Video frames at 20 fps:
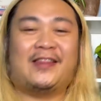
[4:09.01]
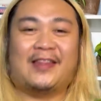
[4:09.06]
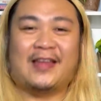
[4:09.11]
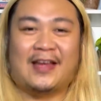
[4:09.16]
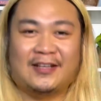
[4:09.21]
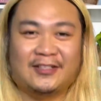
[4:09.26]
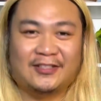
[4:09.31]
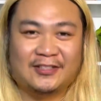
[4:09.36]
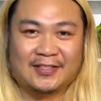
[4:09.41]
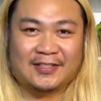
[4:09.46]

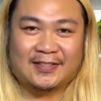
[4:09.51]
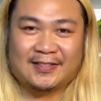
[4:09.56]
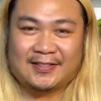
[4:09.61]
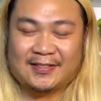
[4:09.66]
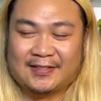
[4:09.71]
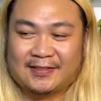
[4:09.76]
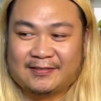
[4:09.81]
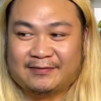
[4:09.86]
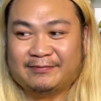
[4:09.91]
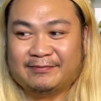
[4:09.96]
that
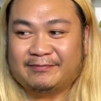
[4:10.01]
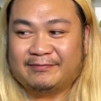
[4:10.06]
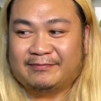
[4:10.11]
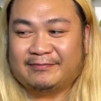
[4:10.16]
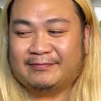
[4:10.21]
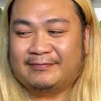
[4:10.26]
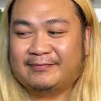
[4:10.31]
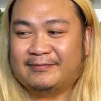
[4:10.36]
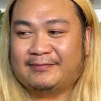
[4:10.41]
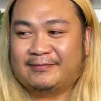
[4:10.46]
just,
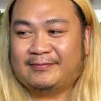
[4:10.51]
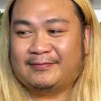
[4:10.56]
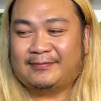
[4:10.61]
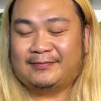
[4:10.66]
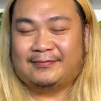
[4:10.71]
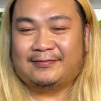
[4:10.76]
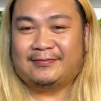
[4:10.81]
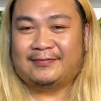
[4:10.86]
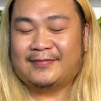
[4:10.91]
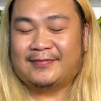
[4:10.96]

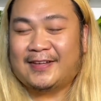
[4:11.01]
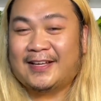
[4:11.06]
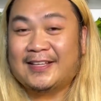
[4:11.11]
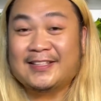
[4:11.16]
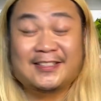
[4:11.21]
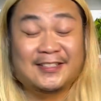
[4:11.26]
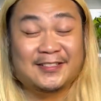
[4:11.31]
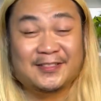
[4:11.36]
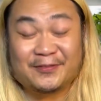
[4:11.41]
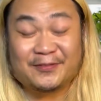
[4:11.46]
it
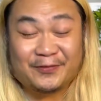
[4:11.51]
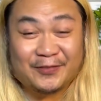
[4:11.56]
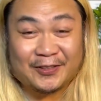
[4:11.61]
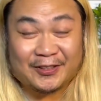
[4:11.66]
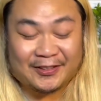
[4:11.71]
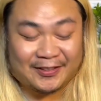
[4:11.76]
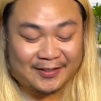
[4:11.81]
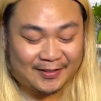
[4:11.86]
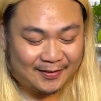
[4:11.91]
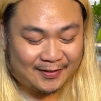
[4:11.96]
doesn't feel
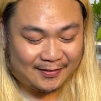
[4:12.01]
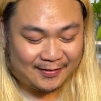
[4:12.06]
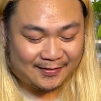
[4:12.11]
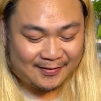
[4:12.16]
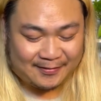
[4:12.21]
good.